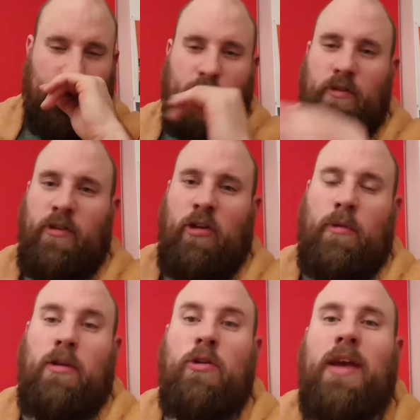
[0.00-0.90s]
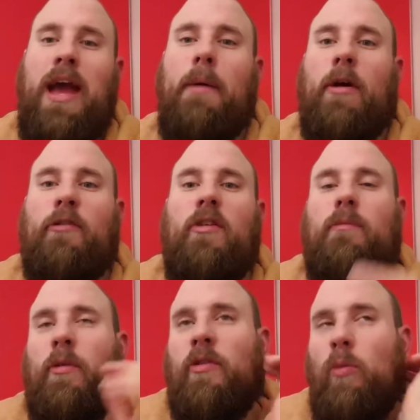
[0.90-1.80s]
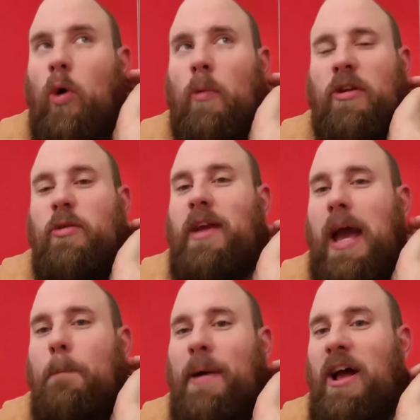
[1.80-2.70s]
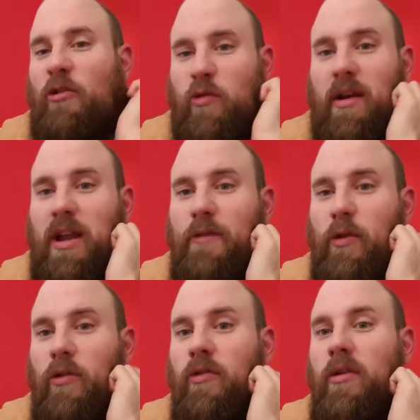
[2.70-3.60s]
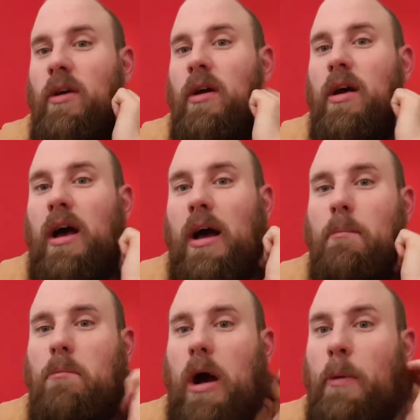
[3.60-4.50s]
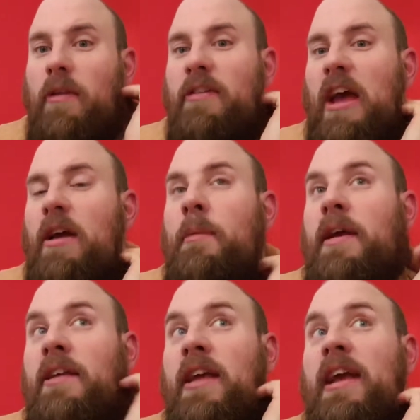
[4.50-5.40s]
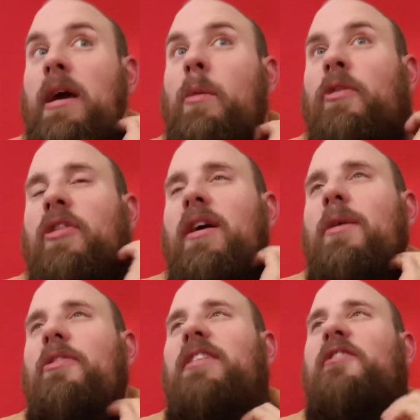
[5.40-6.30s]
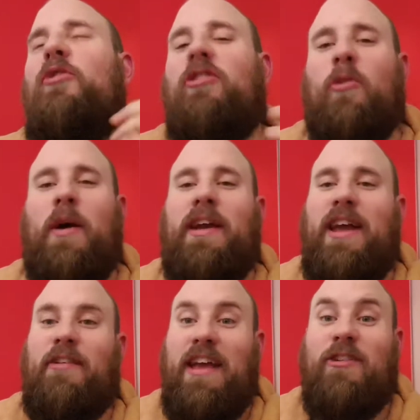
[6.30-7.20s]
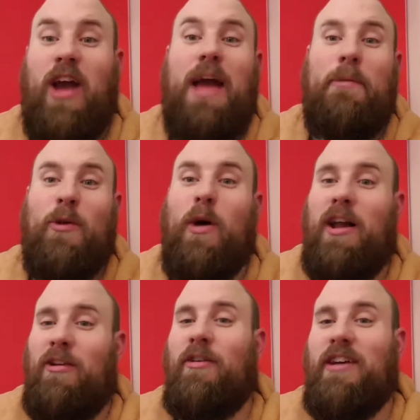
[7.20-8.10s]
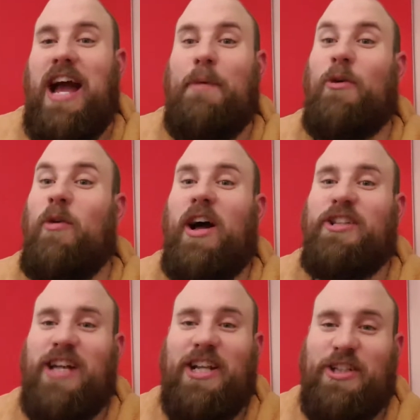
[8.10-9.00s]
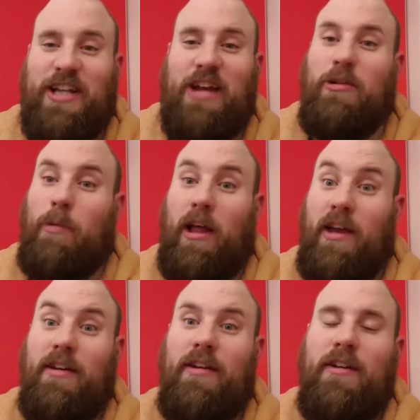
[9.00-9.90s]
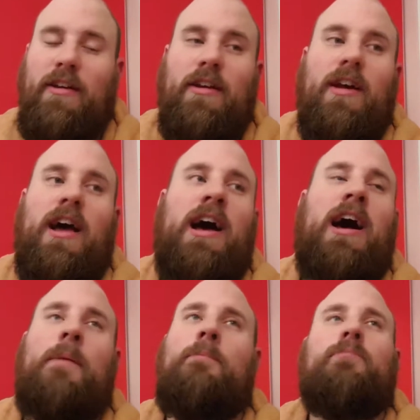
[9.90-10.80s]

Excuse me. You can obviously, with the warp thing, you can bounce around levels. I wouldn't say. With the difficulty of the way it is, it can be quite a long game and quite a challenging game to play. I